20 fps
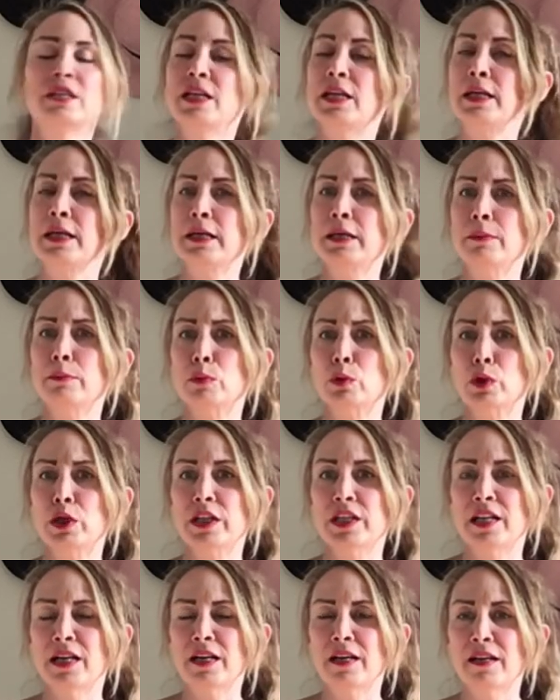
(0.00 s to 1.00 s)
taking
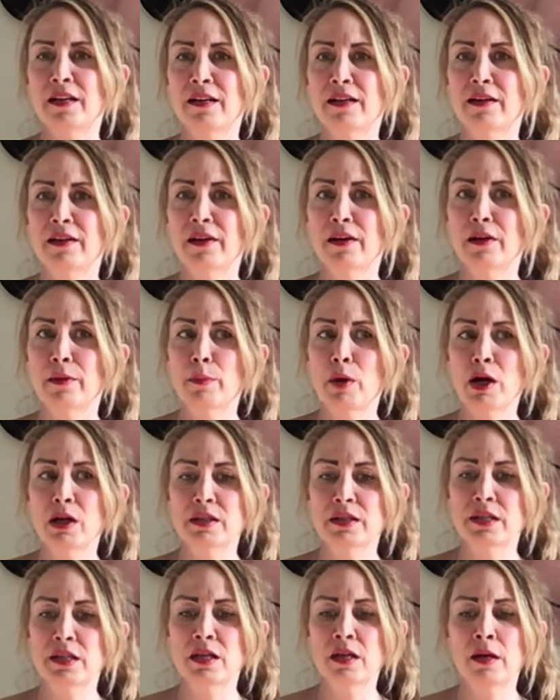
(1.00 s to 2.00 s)
Muay Thai and
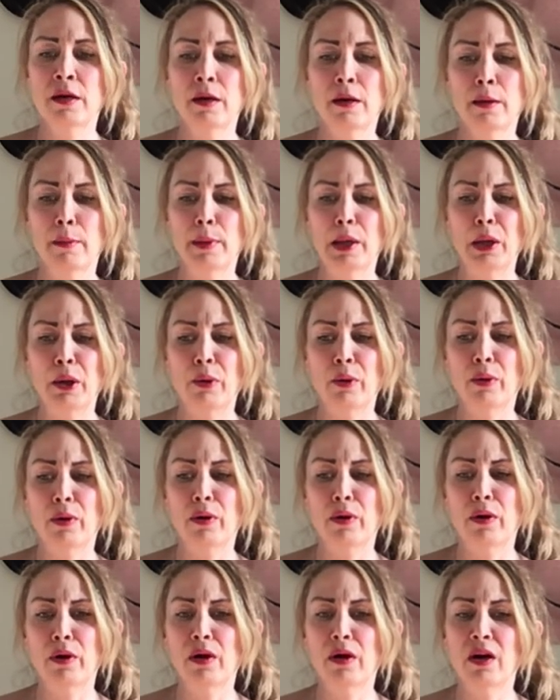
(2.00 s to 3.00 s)
kickboxing about
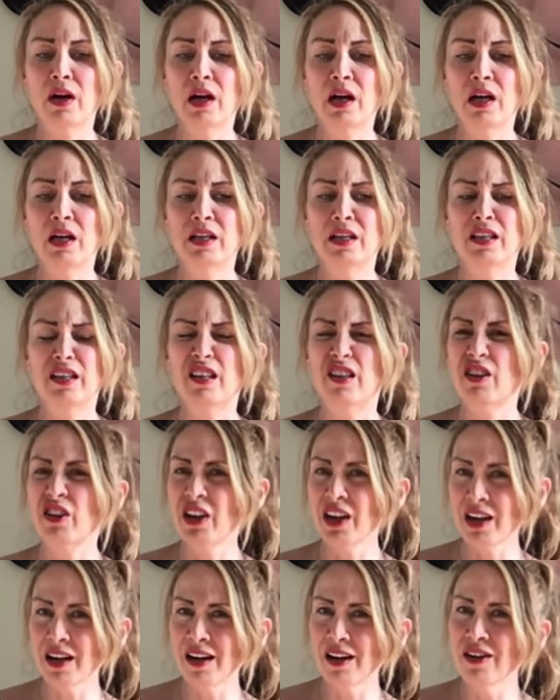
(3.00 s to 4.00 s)
a
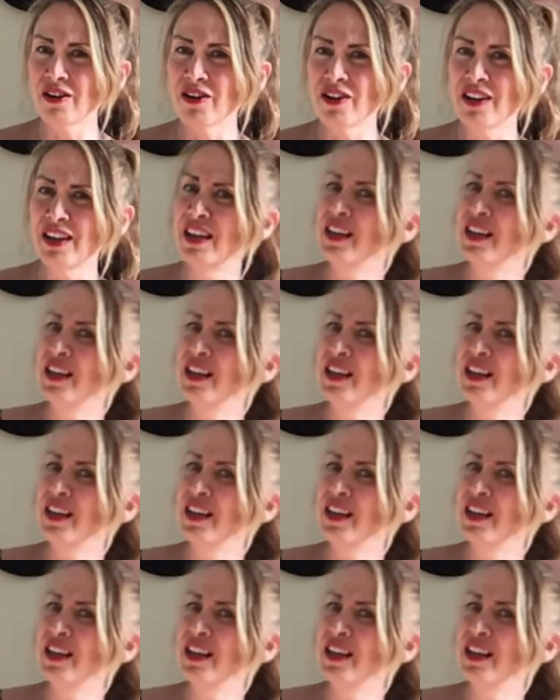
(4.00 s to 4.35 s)
year ago,